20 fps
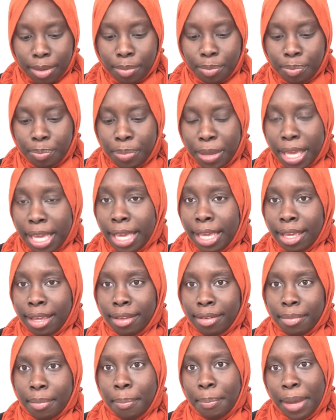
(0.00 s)
being
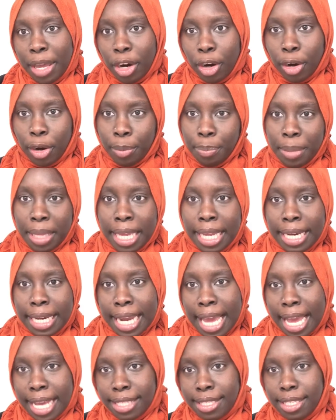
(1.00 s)
bitter, being
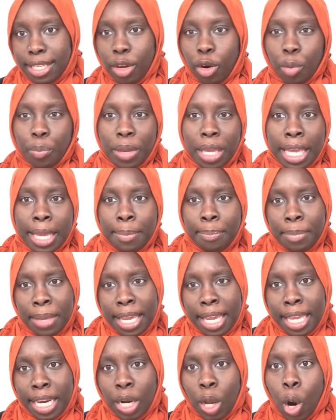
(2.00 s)
nasty, or being
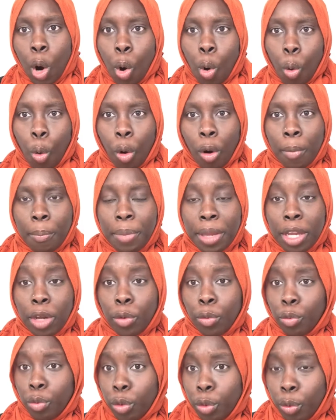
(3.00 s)
mean, or being
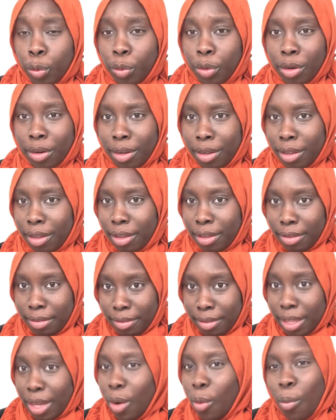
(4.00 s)
rude.
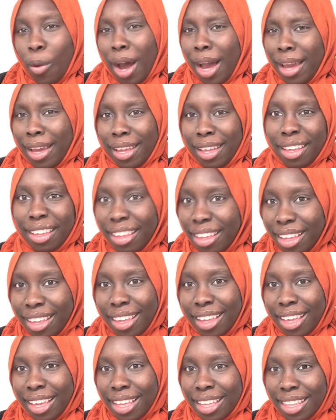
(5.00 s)
Why?
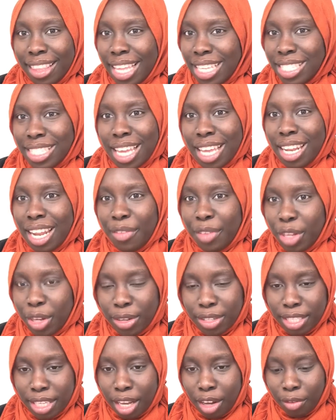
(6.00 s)
That's not loving
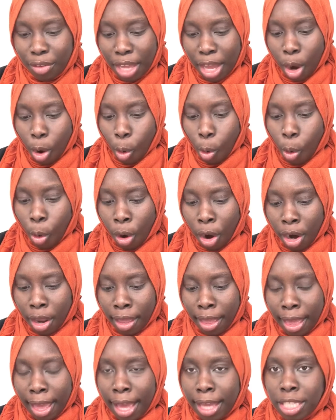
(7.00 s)
yourself, or
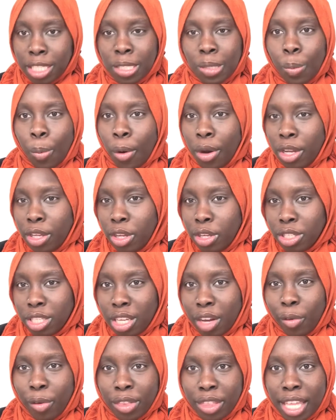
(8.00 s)
spoiling
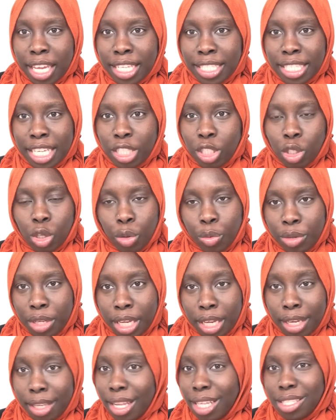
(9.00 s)
yourself with things that you don't
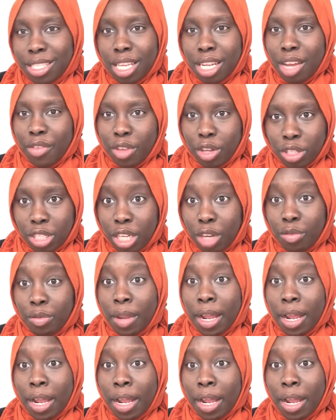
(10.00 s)
need. That's not loving yourself.